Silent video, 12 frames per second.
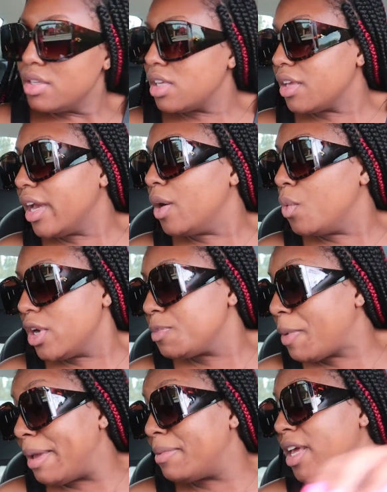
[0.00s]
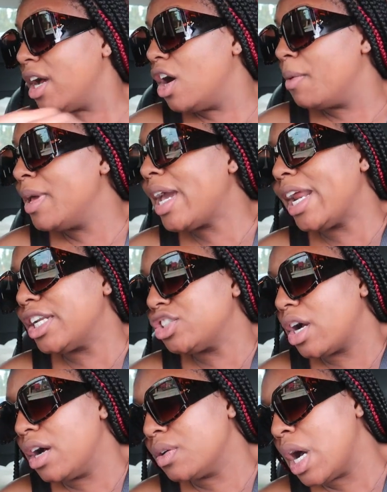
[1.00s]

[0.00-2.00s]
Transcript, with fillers: So yeah, once babe get home, he gotta try